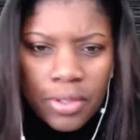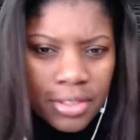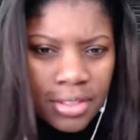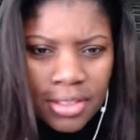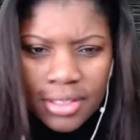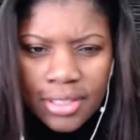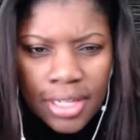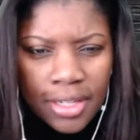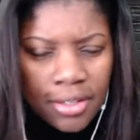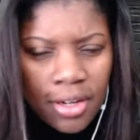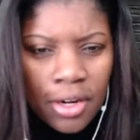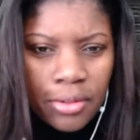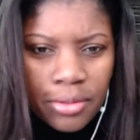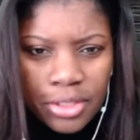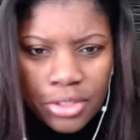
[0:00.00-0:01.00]
and the
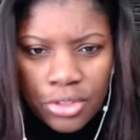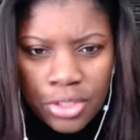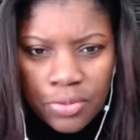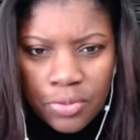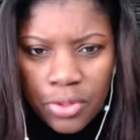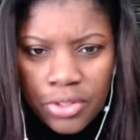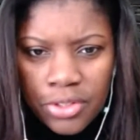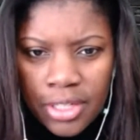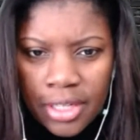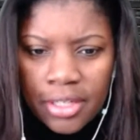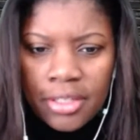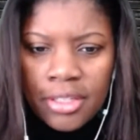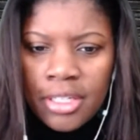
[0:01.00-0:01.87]
technocracy just for a second.